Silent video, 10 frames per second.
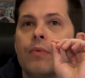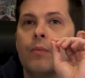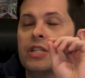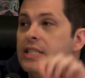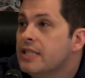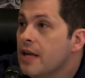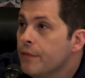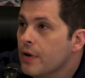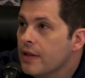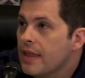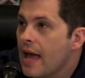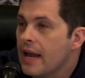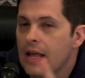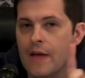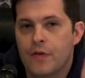Which is different
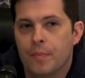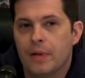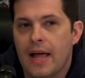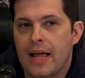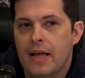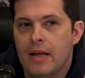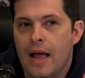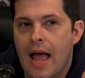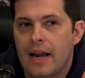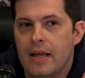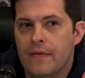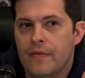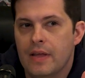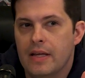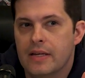than if you're playing any
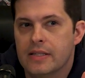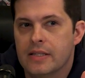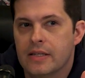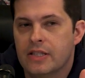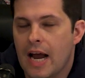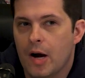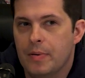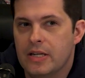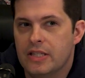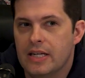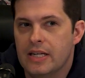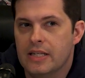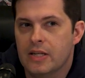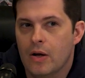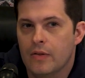of these
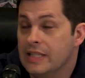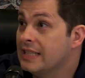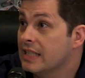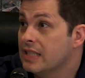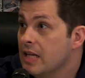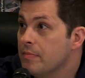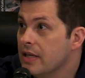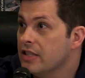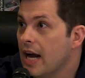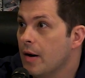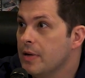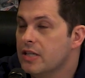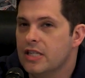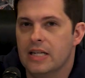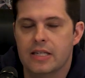JRPGs, these 16-bit
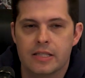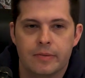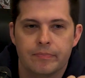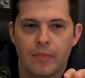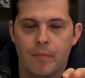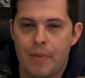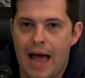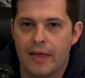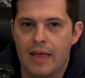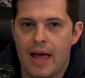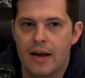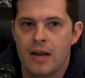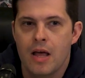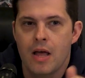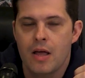JRPGs back then,